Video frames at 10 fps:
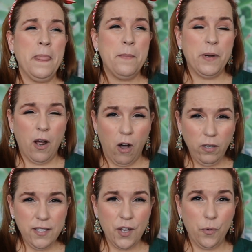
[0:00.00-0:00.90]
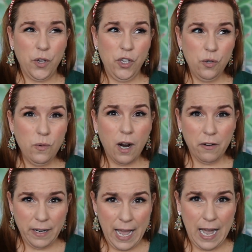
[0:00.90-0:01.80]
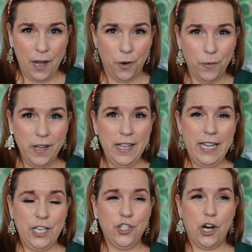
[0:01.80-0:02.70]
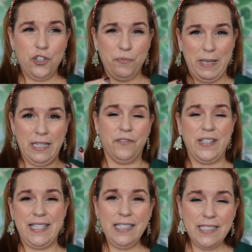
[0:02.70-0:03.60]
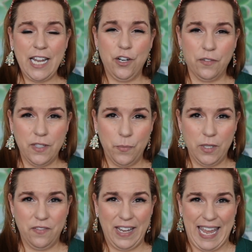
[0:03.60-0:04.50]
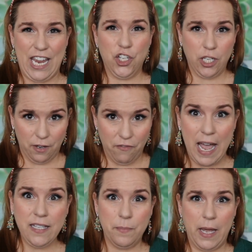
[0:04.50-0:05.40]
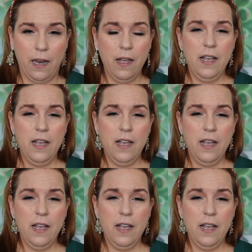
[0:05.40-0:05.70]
but also you are now in charge of being the facilitator of someone's vacation investment.